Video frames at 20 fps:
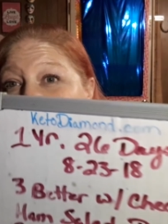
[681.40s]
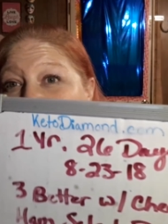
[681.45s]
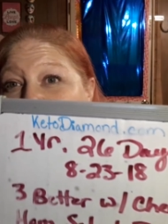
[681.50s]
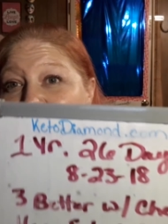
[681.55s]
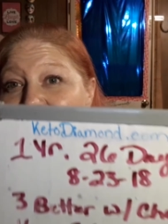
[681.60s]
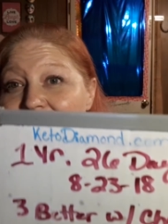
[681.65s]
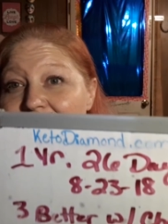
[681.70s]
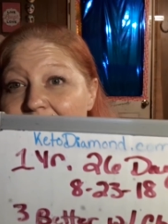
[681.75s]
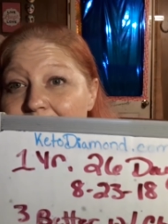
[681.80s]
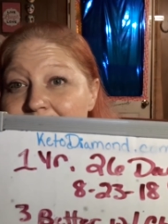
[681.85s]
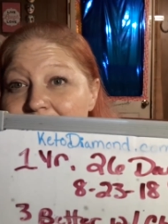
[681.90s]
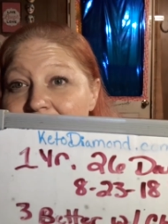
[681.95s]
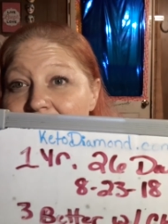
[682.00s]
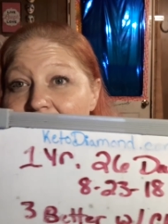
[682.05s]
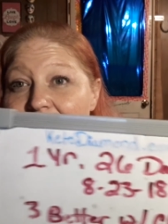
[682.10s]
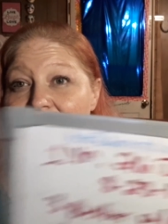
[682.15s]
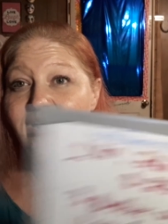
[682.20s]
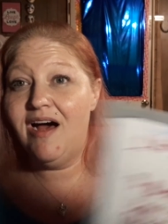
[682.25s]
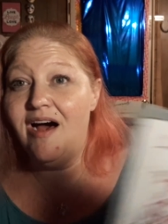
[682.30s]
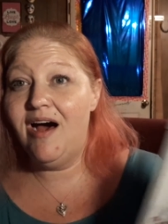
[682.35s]

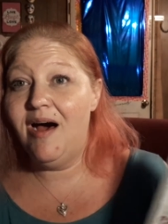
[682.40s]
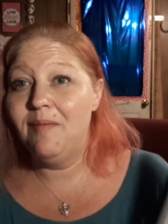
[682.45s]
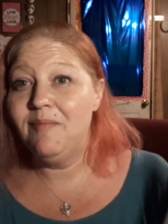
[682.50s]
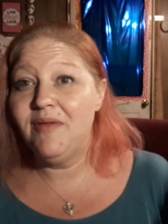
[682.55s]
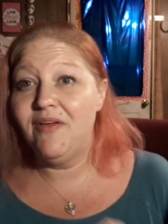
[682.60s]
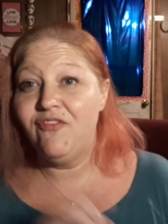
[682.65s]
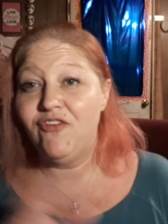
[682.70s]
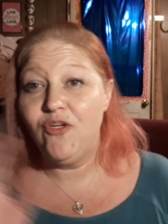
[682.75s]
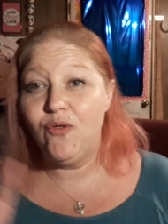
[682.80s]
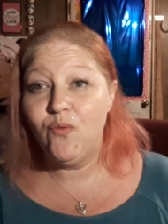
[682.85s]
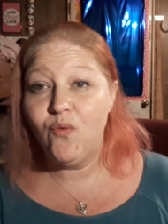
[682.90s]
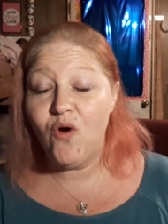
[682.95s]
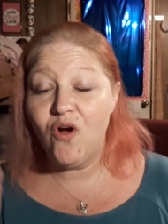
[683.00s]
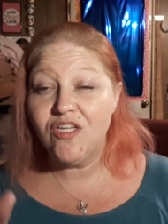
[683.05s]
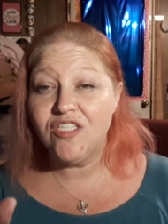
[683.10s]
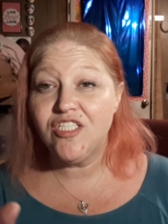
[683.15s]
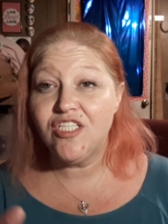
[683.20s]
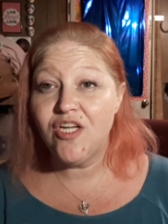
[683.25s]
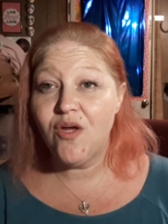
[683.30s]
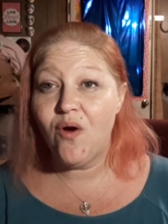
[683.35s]
ketodiamond.com if you
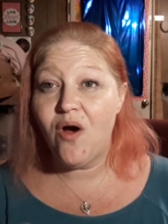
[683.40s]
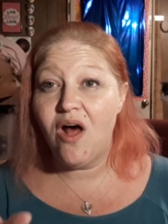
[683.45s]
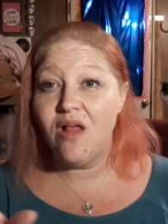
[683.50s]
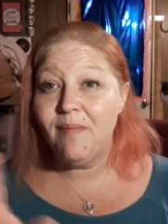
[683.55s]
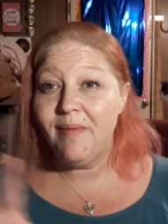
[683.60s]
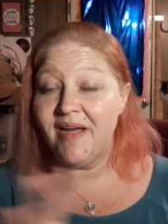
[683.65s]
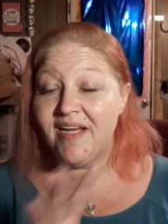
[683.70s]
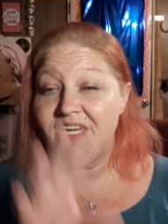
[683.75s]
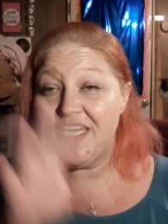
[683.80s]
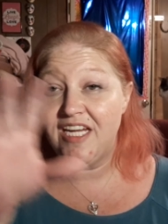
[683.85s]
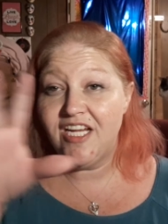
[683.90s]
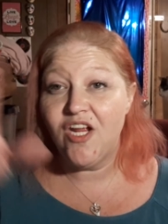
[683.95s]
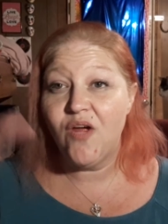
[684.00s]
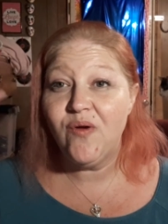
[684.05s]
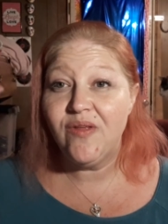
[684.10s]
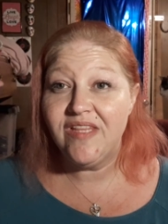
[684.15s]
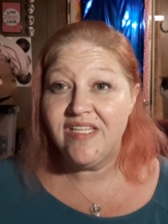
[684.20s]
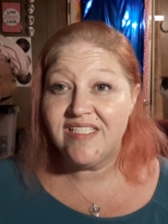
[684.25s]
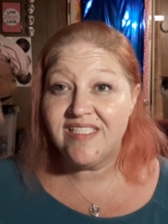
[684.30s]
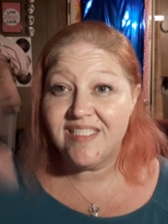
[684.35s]
want to know all about
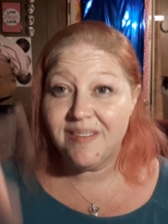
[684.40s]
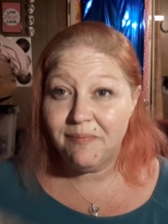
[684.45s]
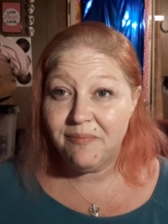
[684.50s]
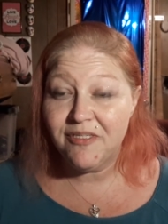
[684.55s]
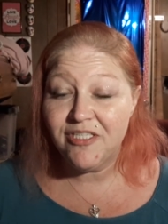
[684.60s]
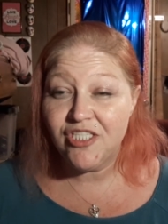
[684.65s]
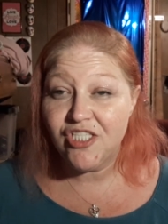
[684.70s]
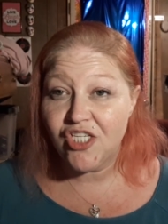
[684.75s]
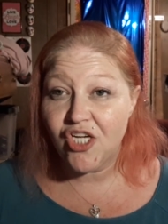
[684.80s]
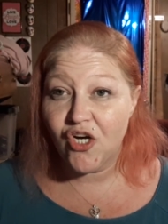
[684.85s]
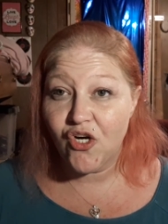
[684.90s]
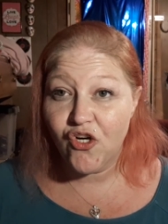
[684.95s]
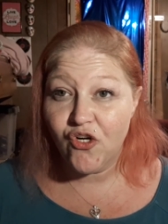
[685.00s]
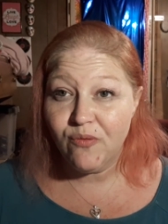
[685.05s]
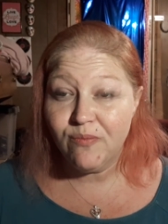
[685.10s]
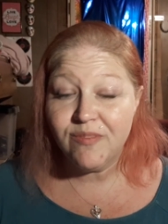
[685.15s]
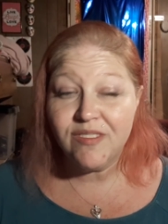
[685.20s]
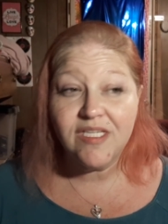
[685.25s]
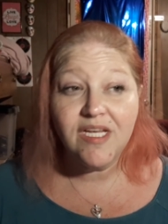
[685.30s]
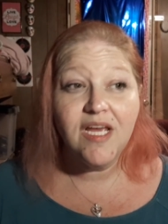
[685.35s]
keto in the simplest
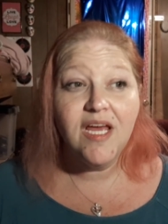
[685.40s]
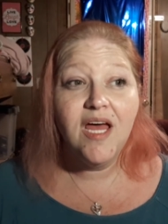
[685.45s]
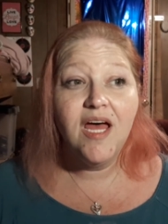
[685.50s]
terms.